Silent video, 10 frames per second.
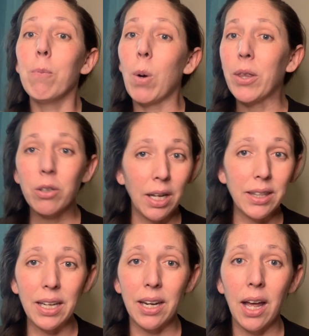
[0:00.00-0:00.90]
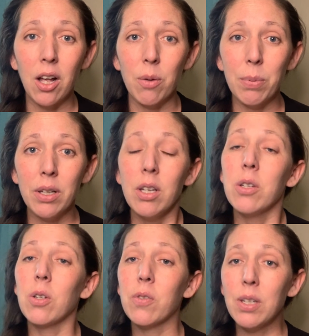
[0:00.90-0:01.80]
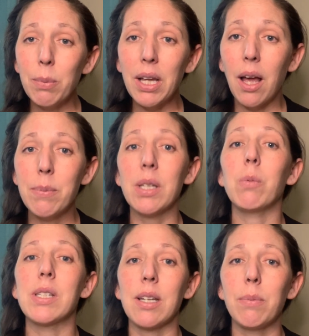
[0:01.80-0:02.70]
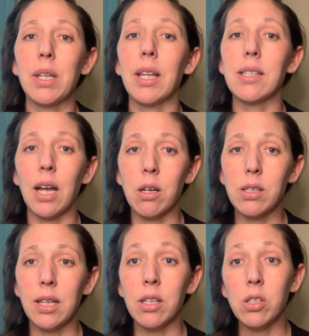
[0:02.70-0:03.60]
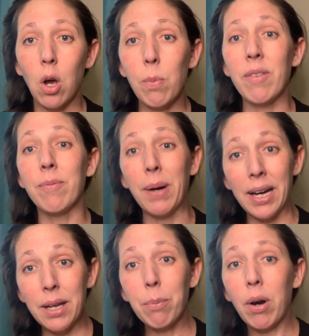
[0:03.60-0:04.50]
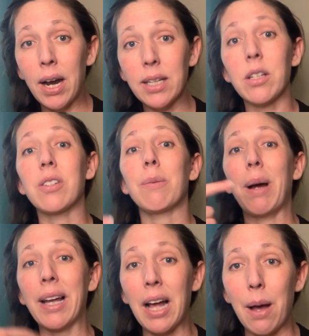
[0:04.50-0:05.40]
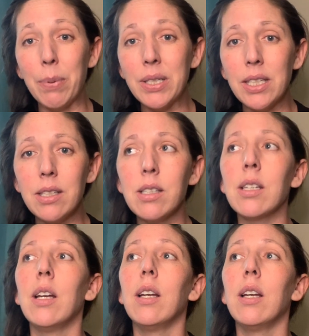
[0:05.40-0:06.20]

whether or not they can help. So if somebody comes in with something that's outside the scope of my practice or my competence,